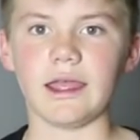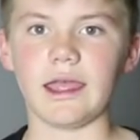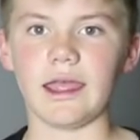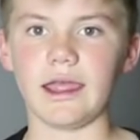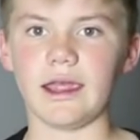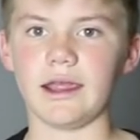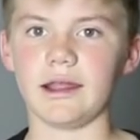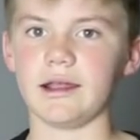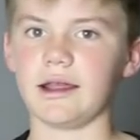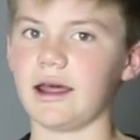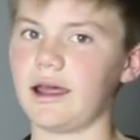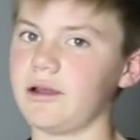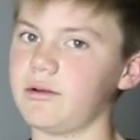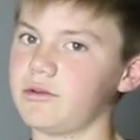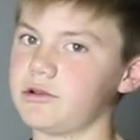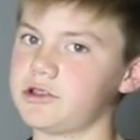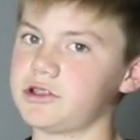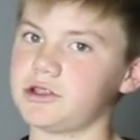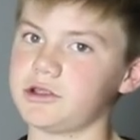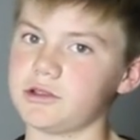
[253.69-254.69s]
and I
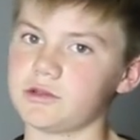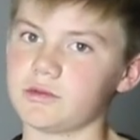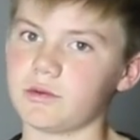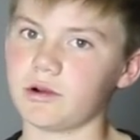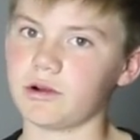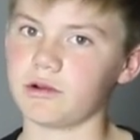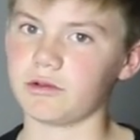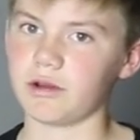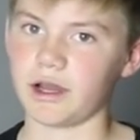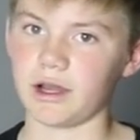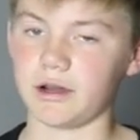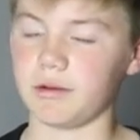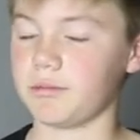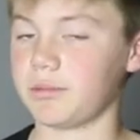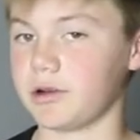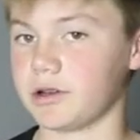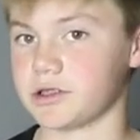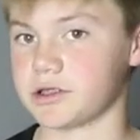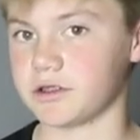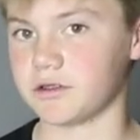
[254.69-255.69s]
will choose one random
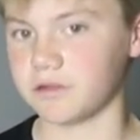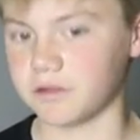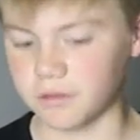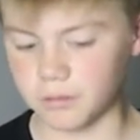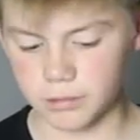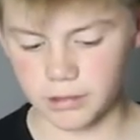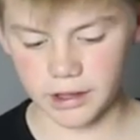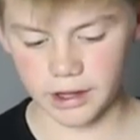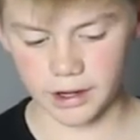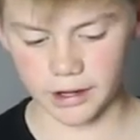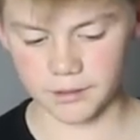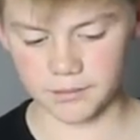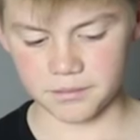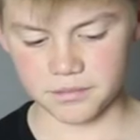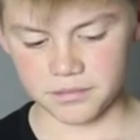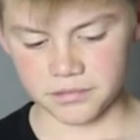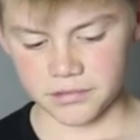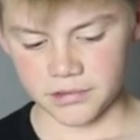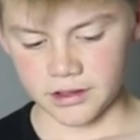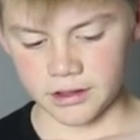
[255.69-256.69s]
person from there.
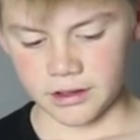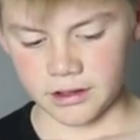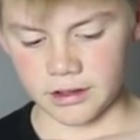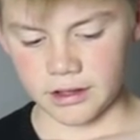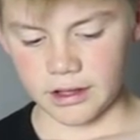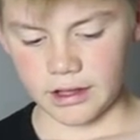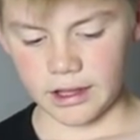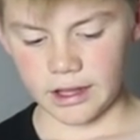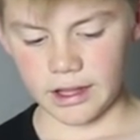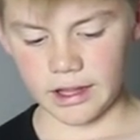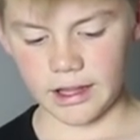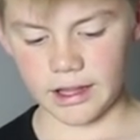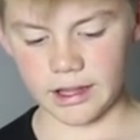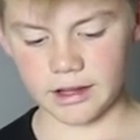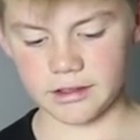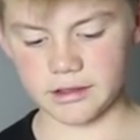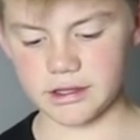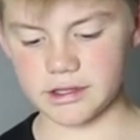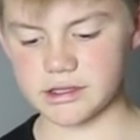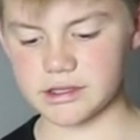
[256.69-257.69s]

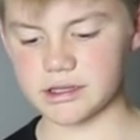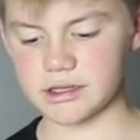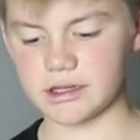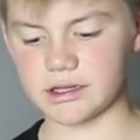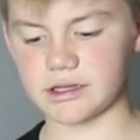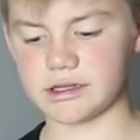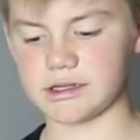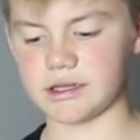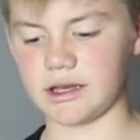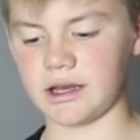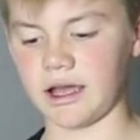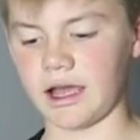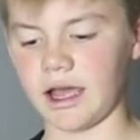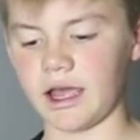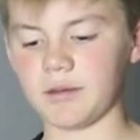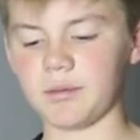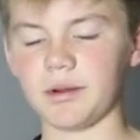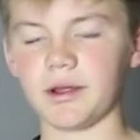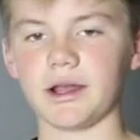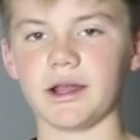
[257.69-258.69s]
And this is an
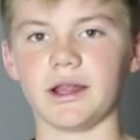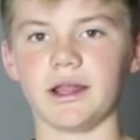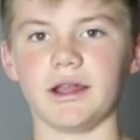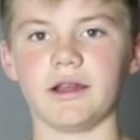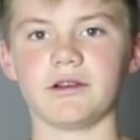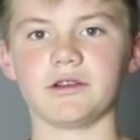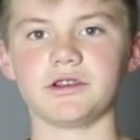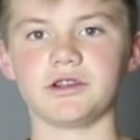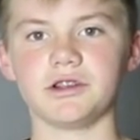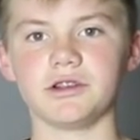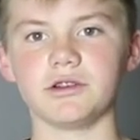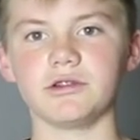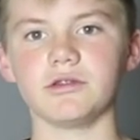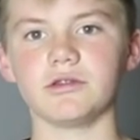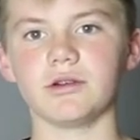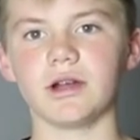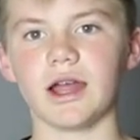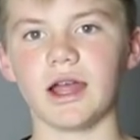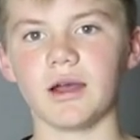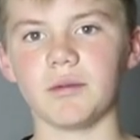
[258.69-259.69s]
iPad Air
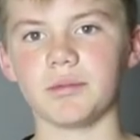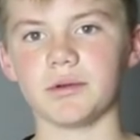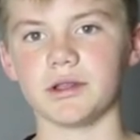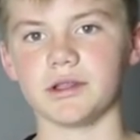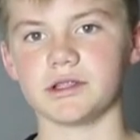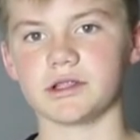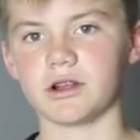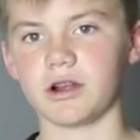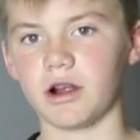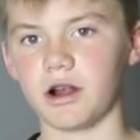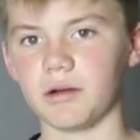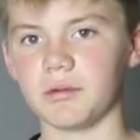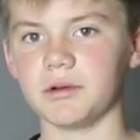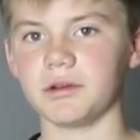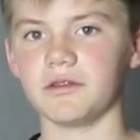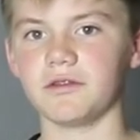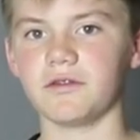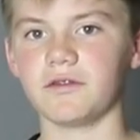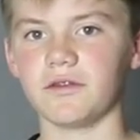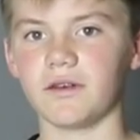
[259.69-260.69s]
2 wrap. It's
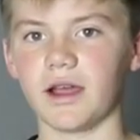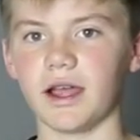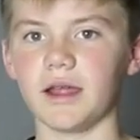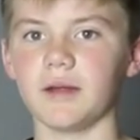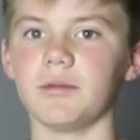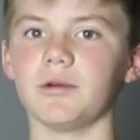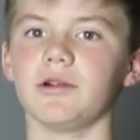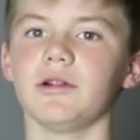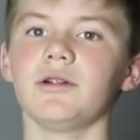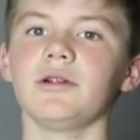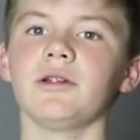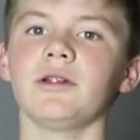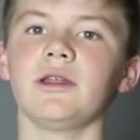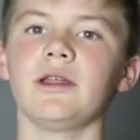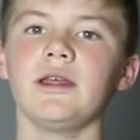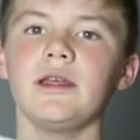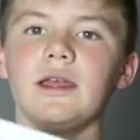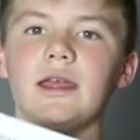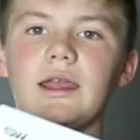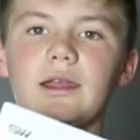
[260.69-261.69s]
carbon fiber,
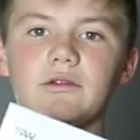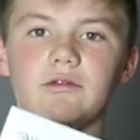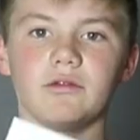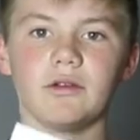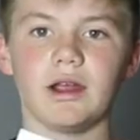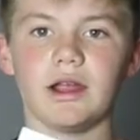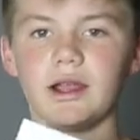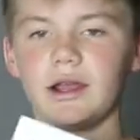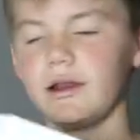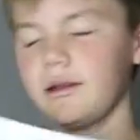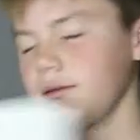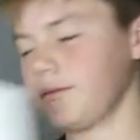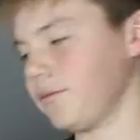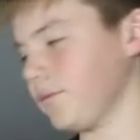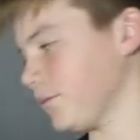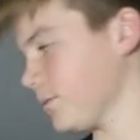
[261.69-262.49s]
red,